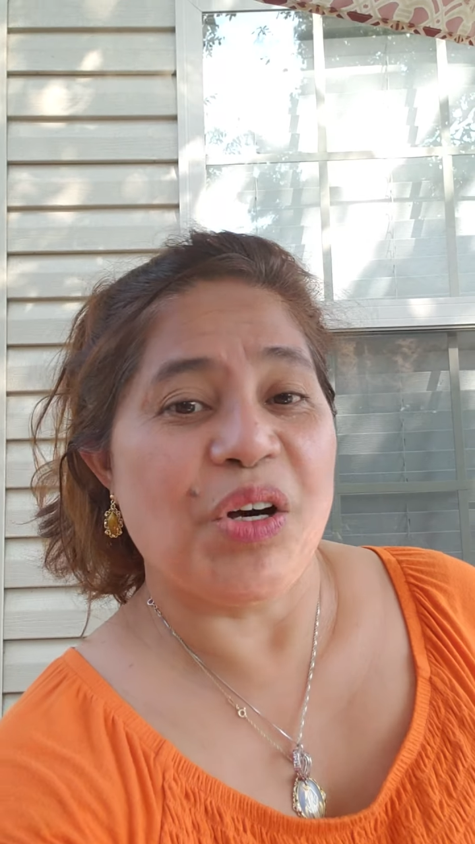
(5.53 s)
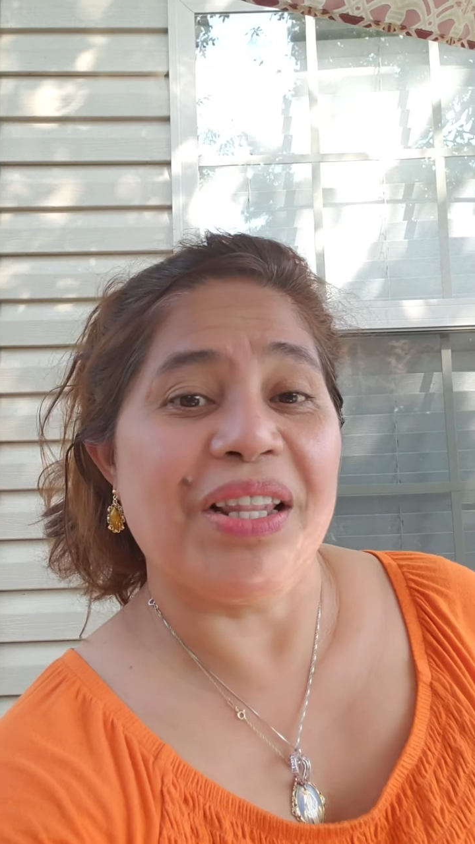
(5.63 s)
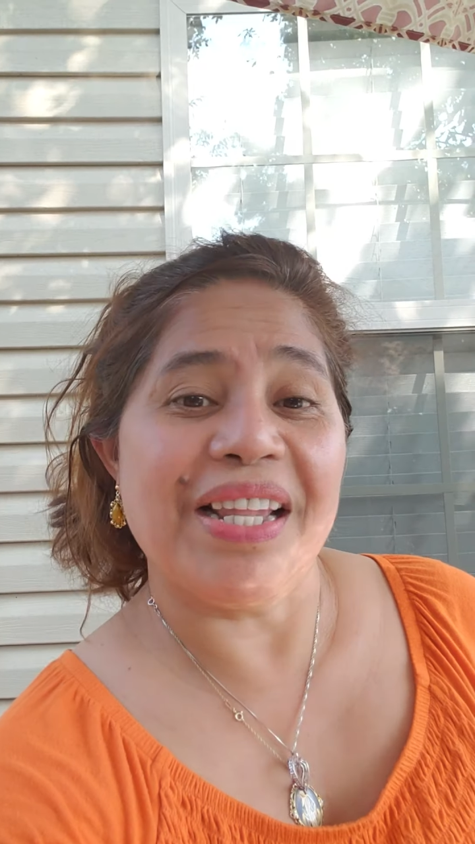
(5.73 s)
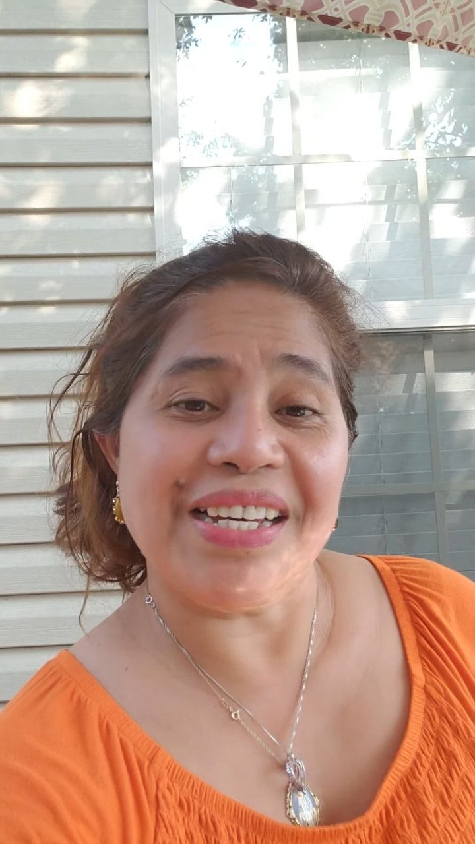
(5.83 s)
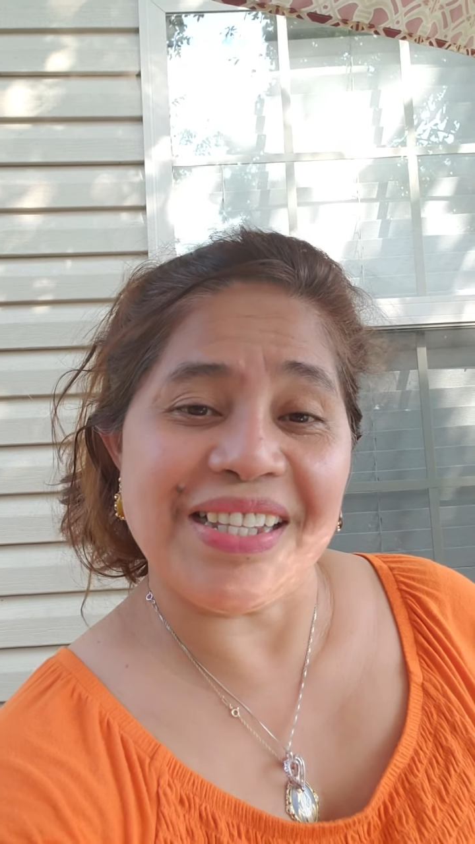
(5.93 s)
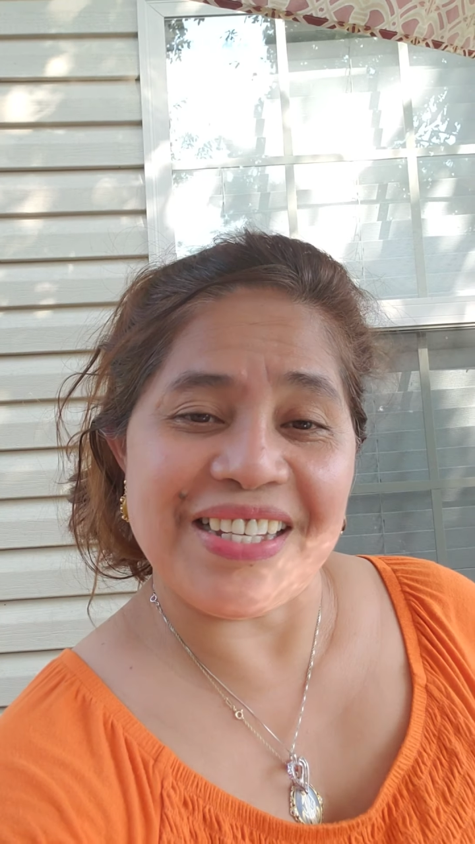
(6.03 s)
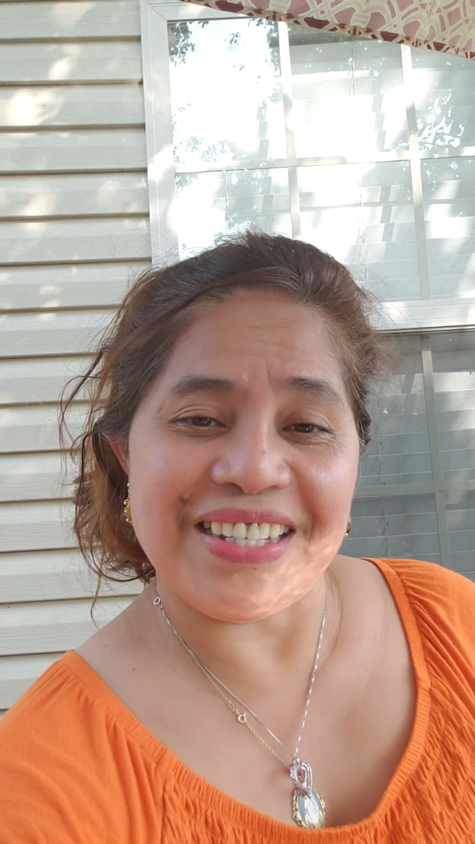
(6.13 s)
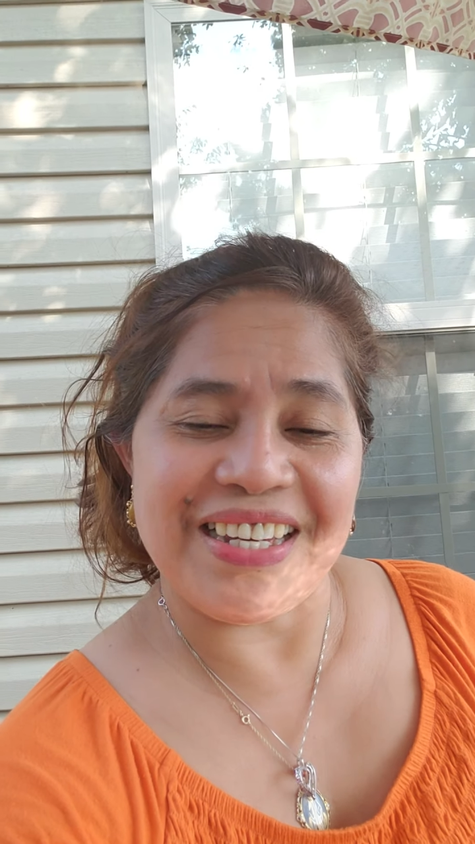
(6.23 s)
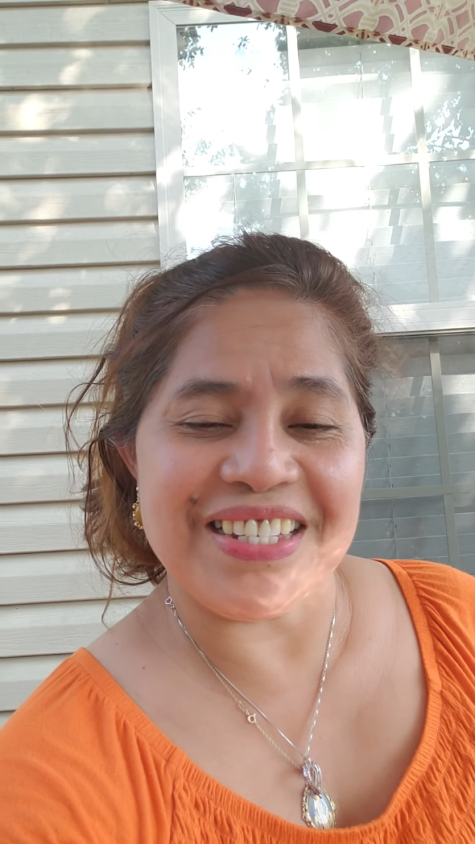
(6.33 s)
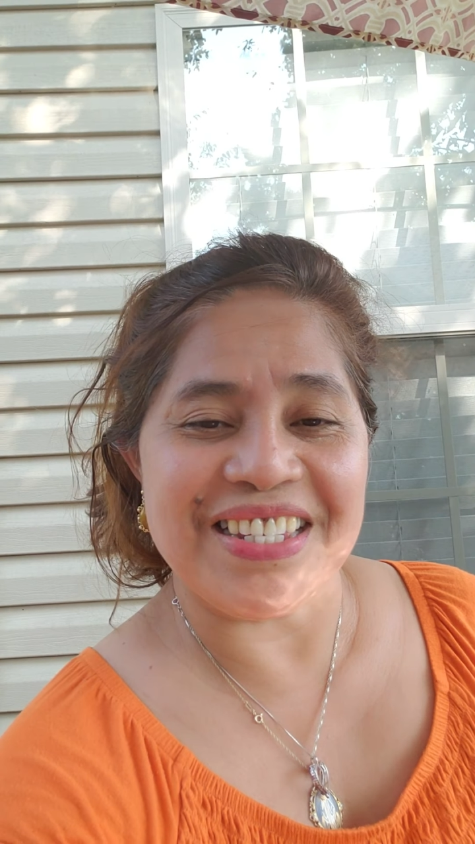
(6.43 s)
Let
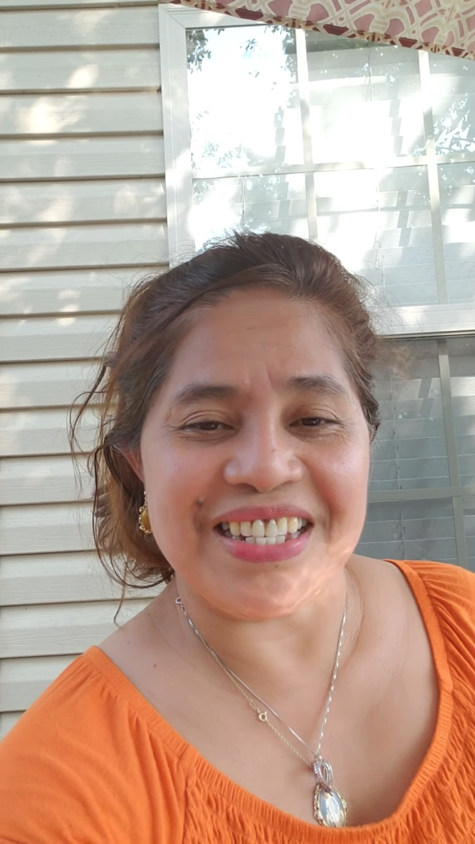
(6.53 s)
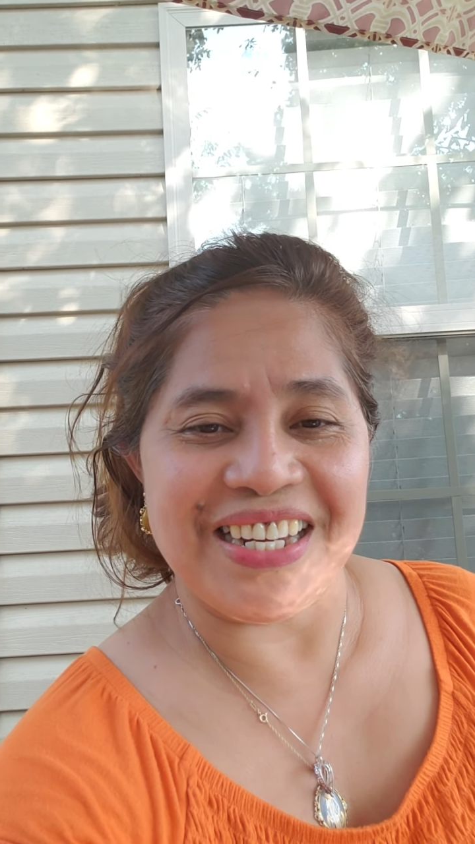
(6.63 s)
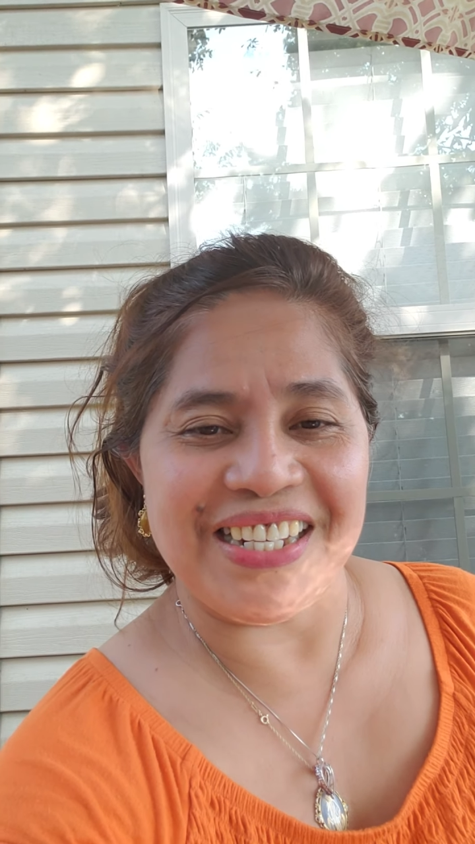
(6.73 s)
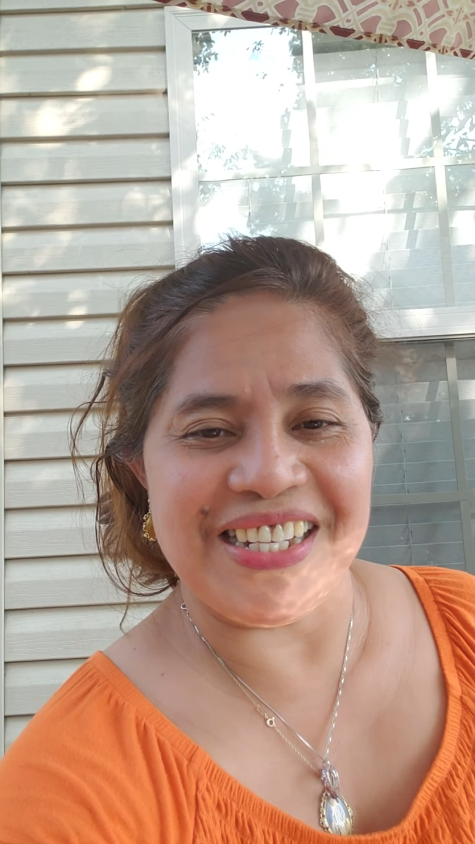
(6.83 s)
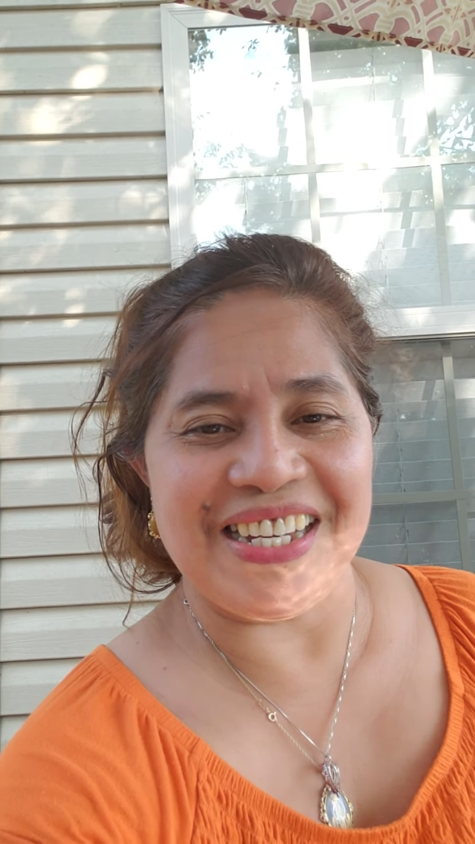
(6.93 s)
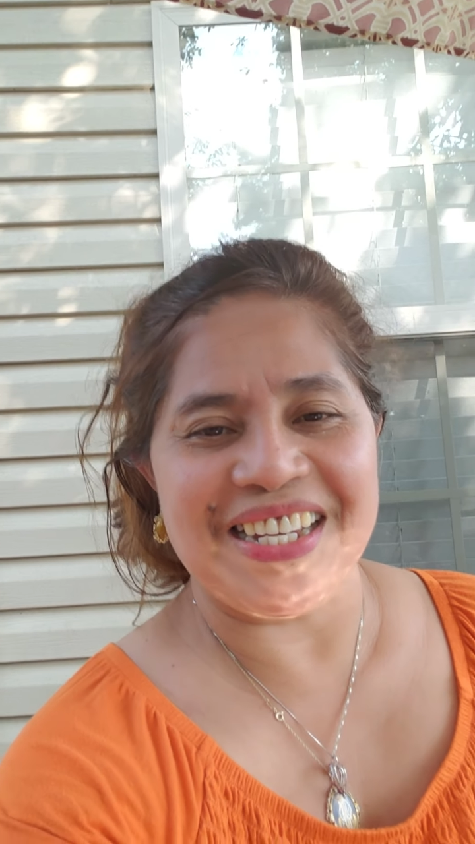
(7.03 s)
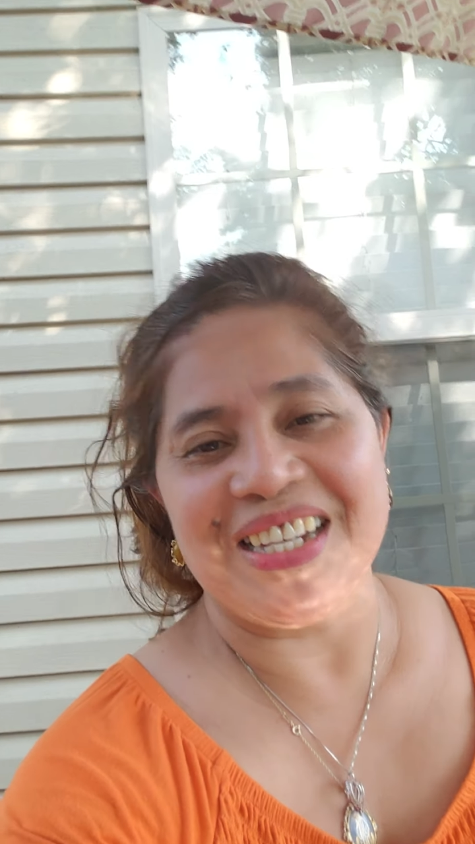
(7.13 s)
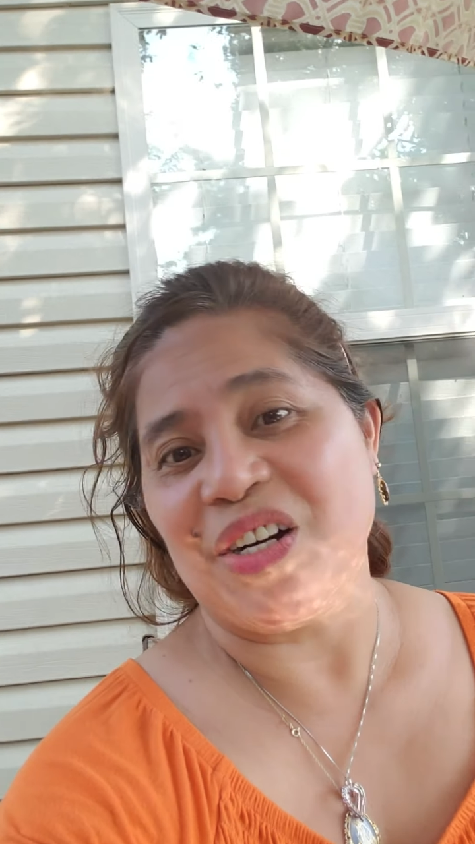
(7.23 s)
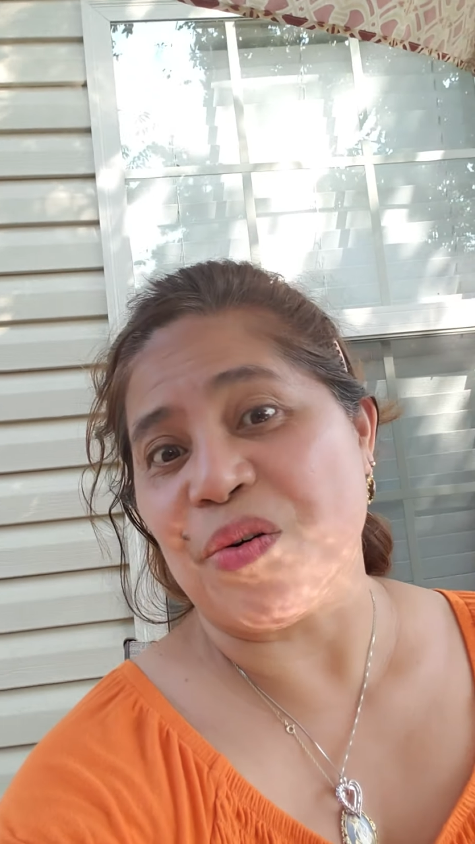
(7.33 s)
us study